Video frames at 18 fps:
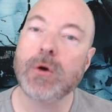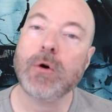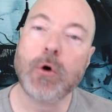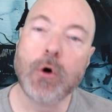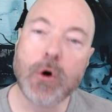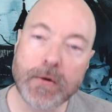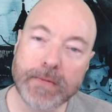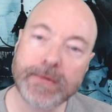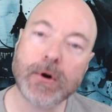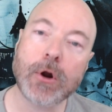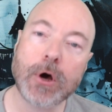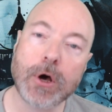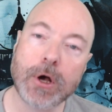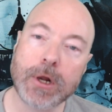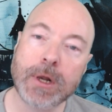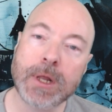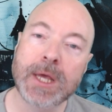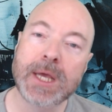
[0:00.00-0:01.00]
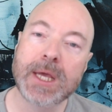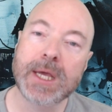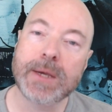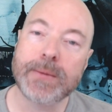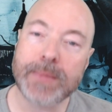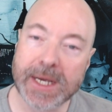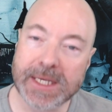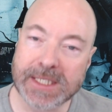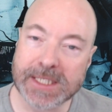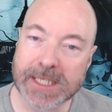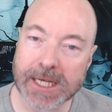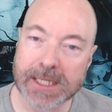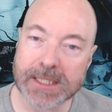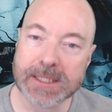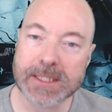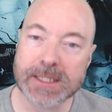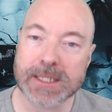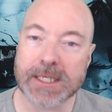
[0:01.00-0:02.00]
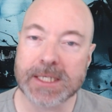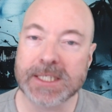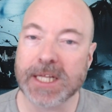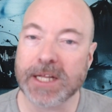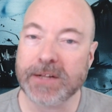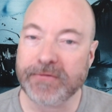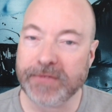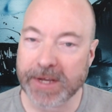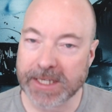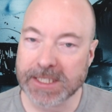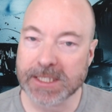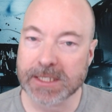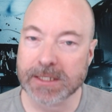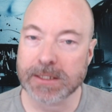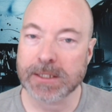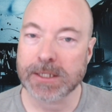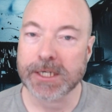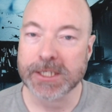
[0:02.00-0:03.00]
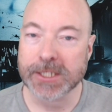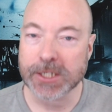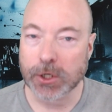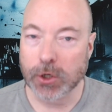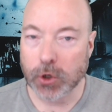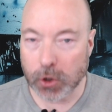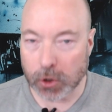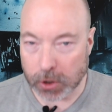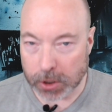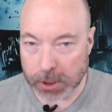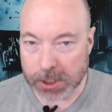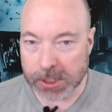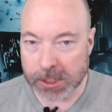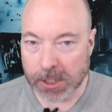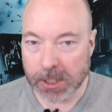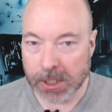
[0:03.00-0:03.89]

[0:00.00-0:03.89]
Overall, my sense is that Vaesen is a good,